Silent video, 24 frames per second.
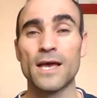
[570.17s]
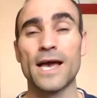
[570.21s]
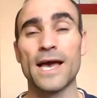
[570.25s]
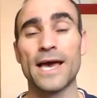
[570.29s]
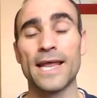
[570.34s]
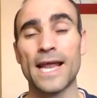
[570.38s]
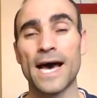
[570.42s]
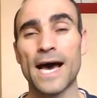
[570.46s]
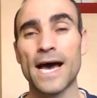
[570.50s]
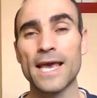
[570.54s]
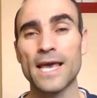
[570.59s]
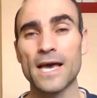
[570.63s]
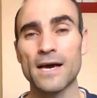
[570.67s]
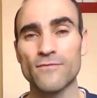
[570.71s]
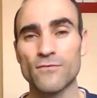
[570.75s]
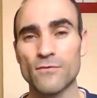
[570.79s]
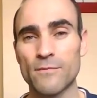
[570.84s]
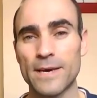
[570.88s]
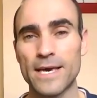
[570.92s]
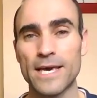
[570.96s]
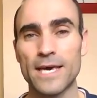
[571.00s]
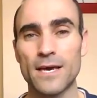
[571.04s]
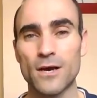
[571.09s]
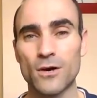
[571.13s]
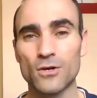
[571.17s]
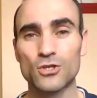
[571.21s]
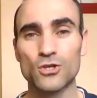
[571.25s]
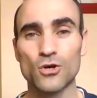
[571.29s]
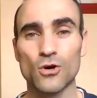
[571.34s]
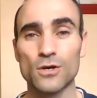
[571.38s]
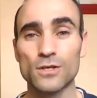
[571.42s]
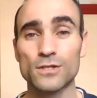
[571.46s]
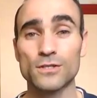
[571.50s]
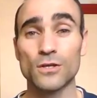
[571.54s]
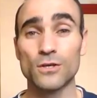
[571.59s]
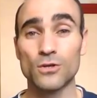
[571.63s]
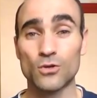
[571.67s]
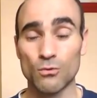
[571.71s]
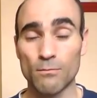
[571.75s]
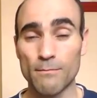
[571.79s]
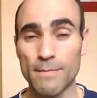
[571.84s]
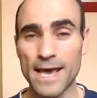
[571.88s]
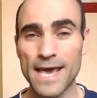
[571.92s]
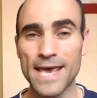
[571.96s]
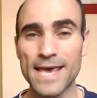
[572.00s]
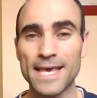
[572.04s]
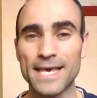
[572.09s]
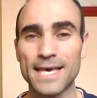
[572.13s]
and I have a choice to
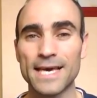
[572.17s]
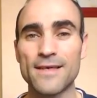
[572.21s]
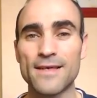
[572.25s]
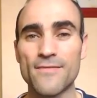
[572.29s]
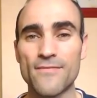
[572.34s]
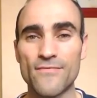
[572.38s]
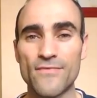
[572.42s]
make,